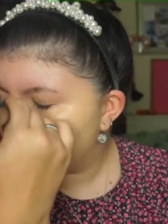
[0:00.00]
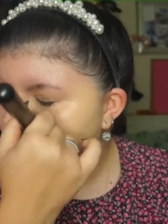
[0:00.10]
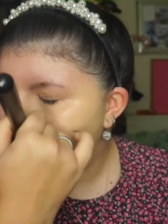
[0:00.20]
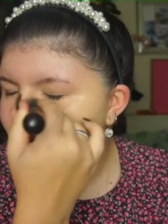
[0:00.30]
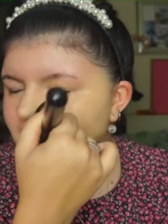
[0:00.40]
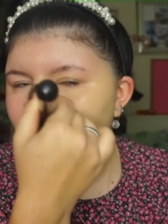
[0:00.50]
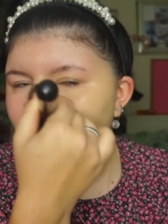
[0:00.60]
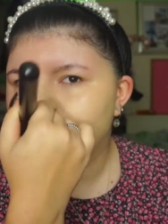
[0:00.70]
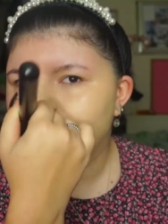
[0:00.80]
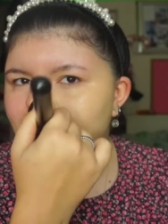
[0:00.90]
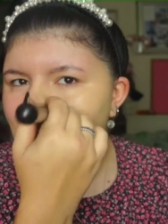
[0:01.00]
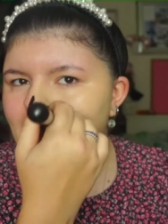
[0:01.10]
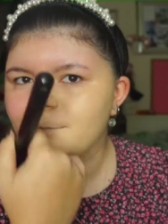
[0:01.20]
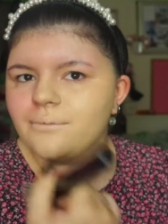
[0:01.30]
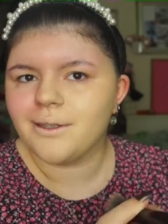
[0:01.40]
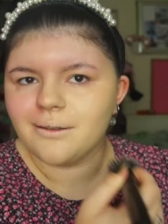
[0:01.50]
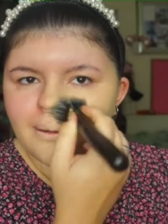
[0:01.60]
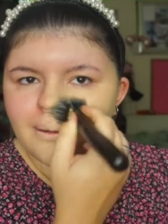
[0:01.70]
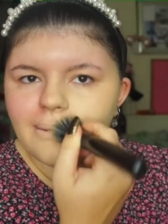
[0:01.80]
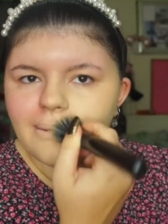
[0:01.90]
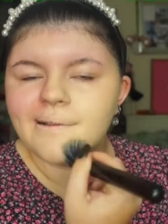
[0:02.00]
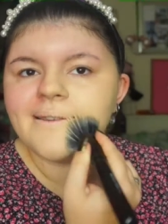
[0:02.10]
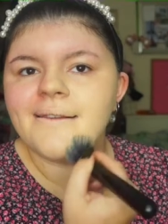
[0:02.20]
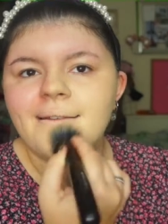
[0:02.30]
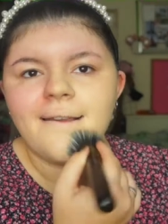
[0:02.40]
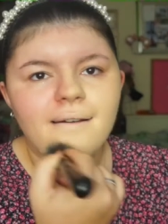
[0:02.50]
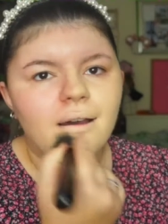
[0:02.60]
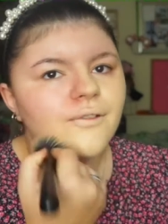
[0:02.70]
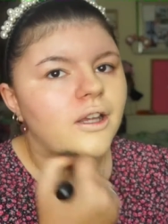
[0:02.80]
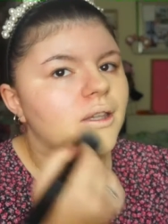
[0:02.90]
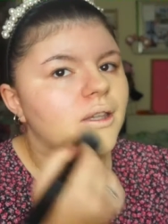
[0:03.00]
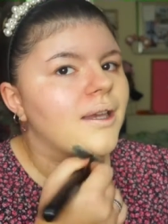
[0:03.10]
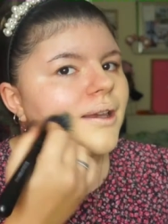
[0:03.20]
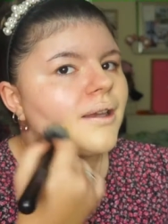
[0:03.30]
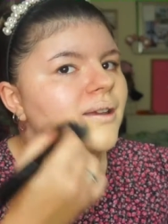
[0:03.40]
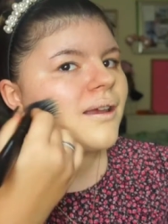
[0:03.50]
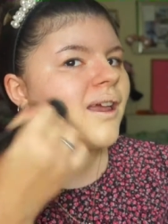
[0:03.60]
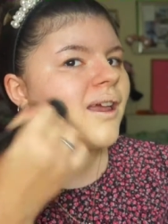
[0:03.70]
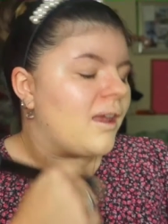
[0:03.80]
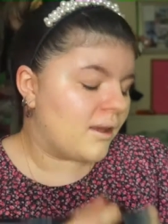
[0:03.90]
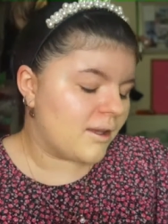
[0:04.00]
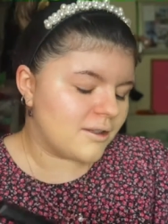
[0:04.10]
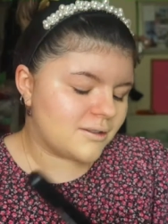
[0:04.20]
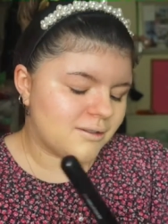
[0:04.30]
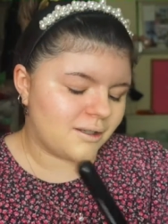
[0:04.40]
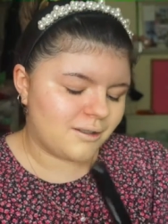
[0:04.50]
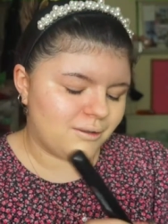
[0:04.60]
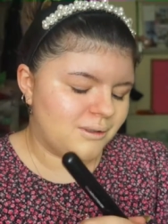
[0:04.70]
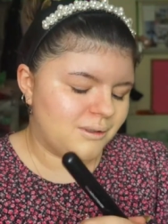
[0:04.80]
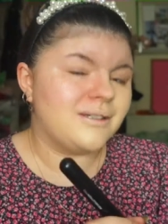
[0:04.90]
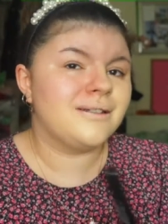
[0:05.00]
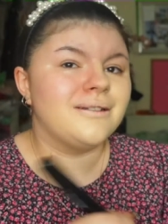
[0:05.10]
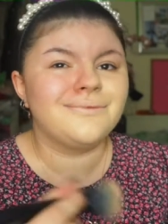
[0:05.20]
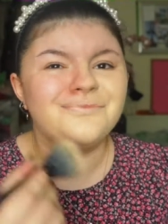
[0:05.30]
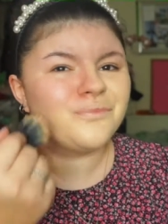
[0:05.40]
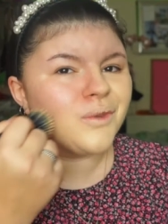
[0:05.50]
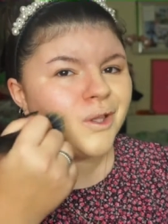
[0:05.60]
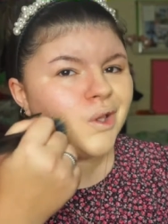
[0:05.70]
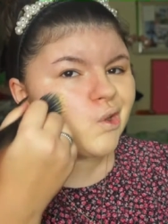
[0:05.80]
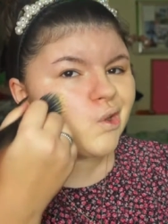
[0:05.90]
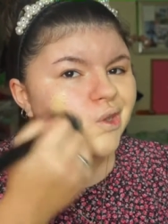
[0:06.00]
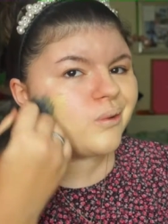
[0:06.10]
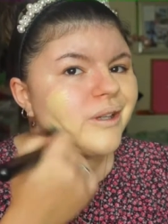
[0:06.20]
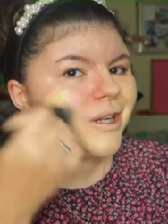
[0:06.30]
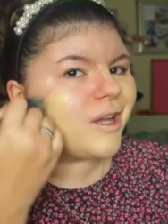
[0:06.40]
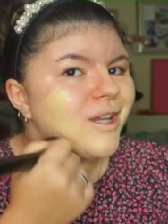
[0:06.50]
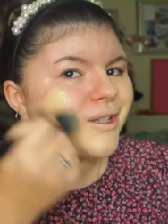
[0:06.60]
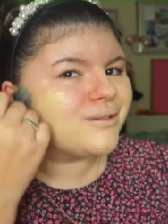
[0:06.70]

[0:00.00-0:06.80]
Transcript: Like, don't worry about it. It's been a mess of a year. So, just do what you like.